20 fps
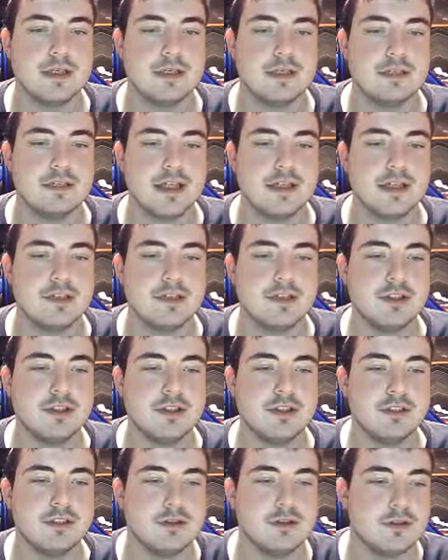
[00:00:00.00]
Daesh.
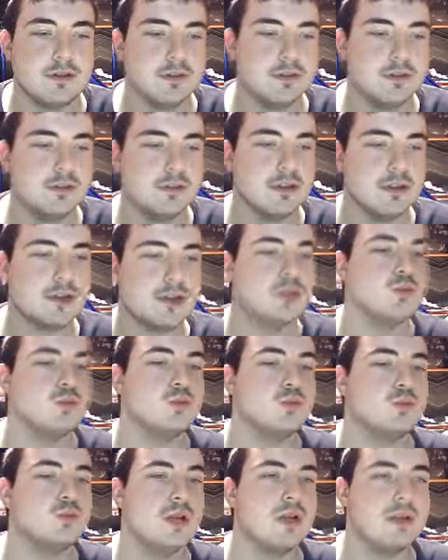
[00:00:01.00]

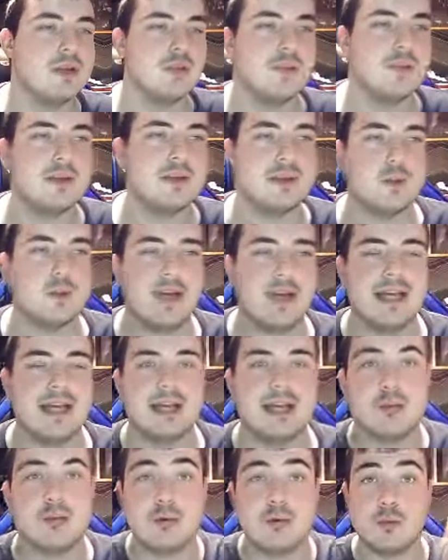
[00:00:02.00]
Oh, that was a bit
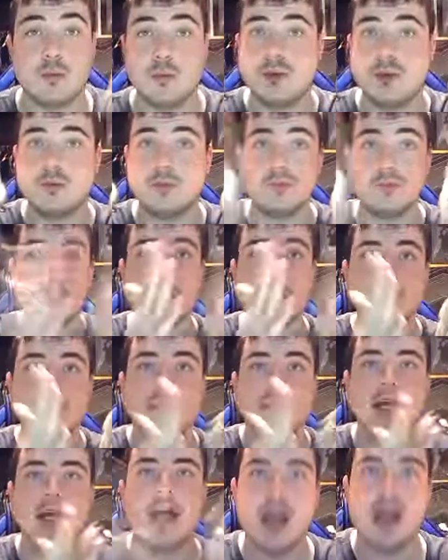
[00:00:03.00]
weighty, but we've
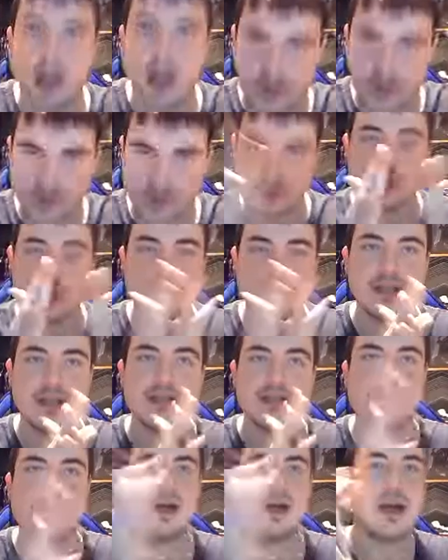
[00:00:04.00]
won 2
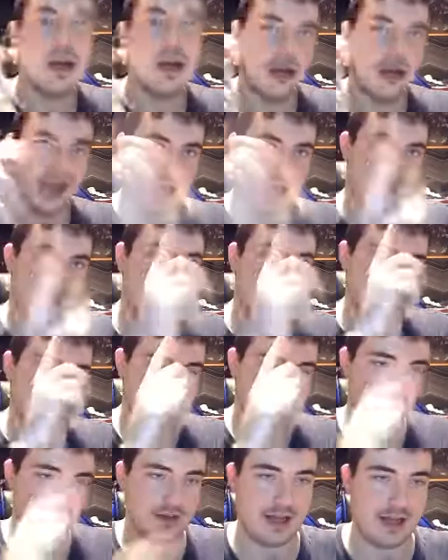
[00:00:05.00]
0. End
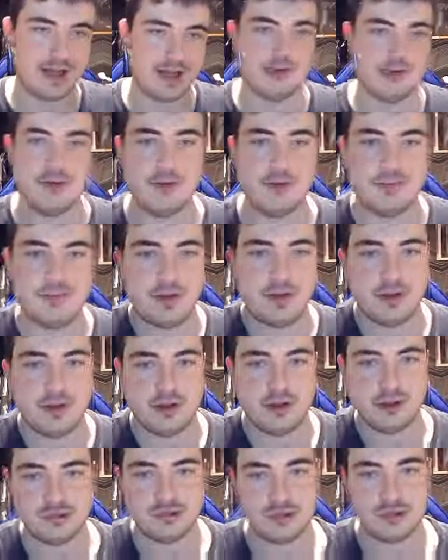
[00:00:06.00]
of the live com
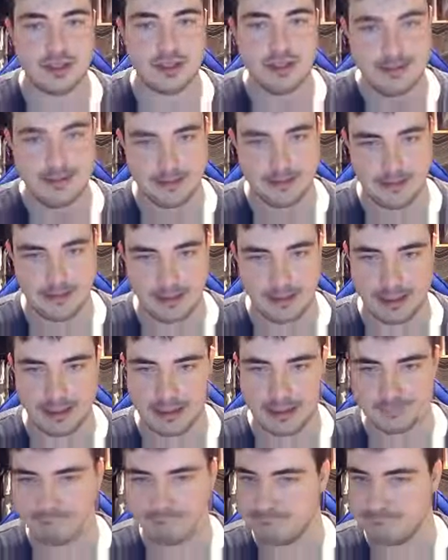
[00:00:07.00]
curse.
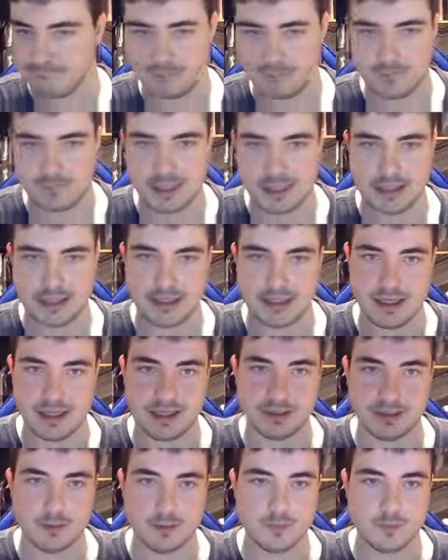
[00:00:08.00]
And
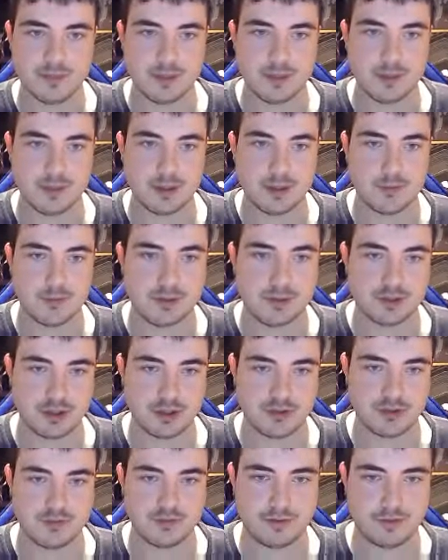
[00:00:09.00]
yeah, hopefully we can push
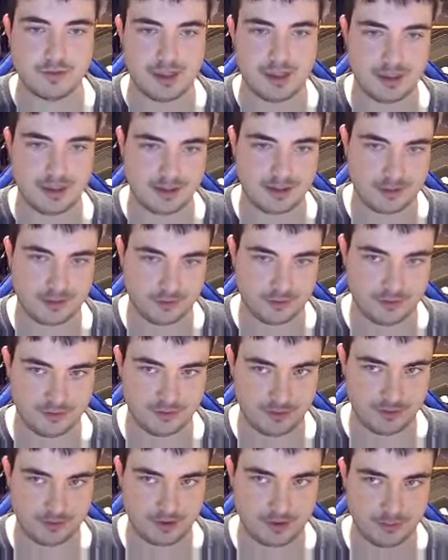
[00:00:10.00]
on from here. That was
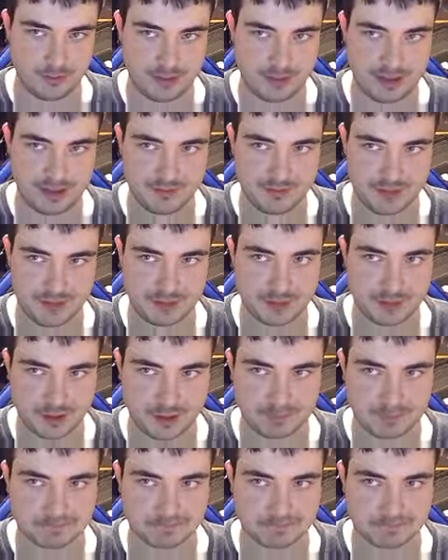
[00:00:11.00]
a, a big victory